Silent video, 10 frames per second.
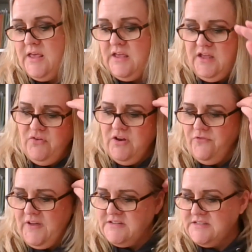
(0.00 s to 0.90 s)
Even
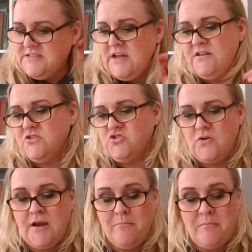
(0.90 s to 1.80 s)
if I decide to
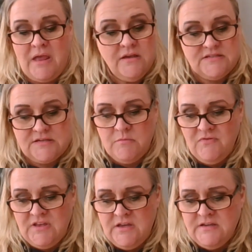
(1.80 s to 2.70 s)
try to make some of
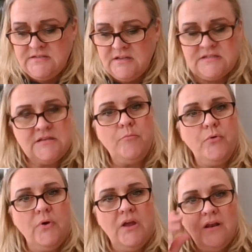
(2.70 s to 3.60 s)
these at some
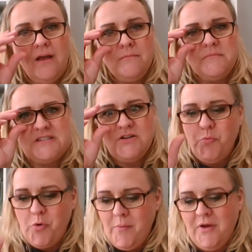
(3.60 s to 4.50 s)
point, I'm still
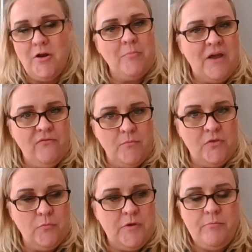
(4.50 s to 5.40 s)
probably going to buy from
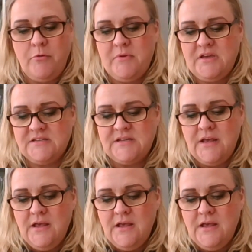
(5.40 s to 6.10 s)
other people because